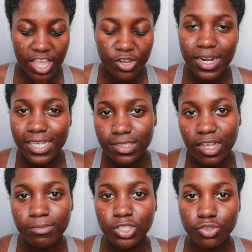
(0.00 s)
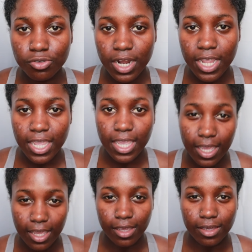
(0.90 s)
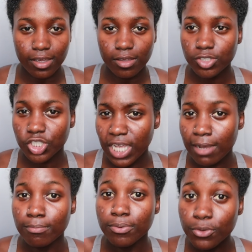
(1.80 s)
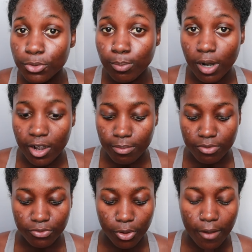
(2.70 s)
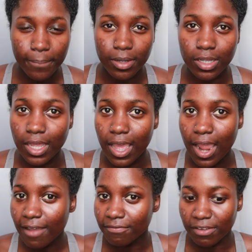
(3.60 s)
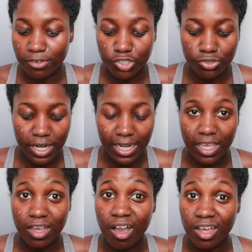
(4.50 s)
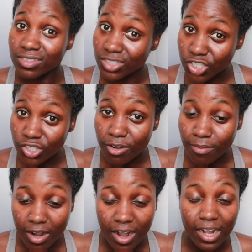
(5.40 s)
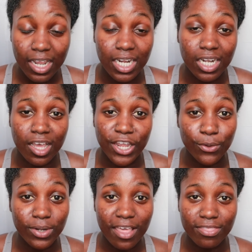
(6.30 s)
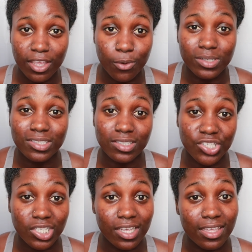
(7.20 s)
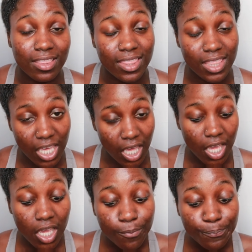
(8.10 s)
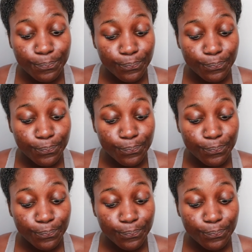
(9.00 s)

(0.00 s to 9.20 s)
And you guys saw me try a shampoo bar before, but I have never tried a conditioner bar and I did not know that there was such a thing.